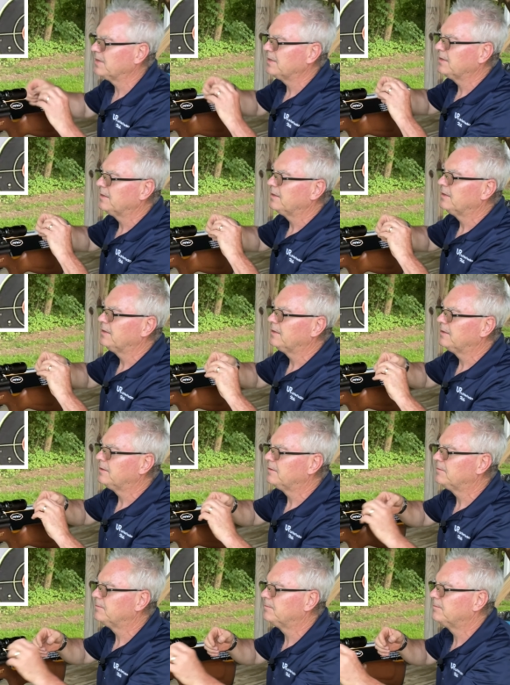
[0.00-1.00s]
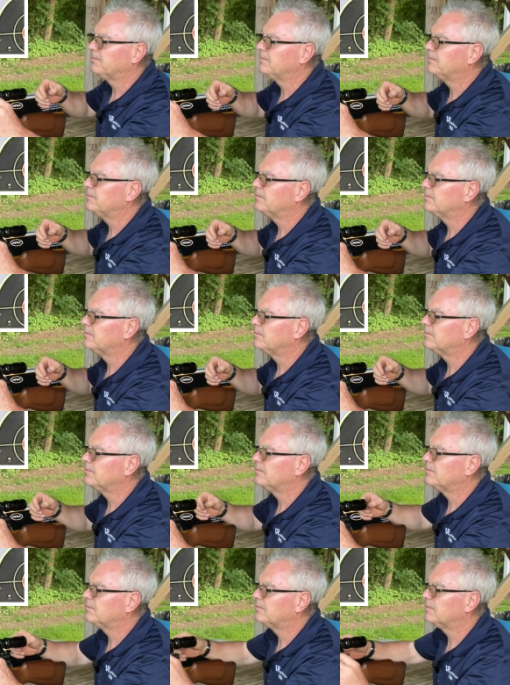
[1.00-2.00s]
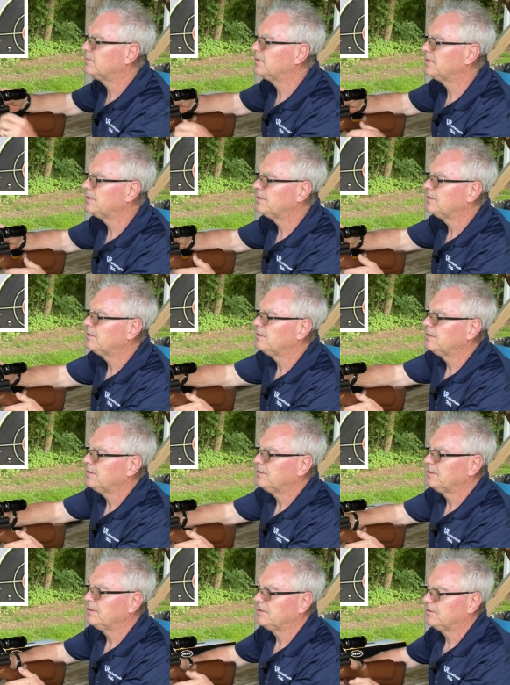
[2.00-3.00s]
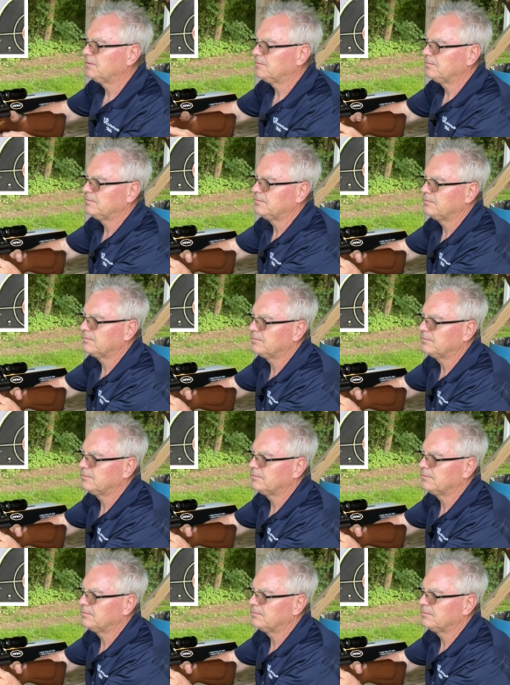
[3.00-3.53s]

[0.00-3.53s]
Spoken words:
(silence)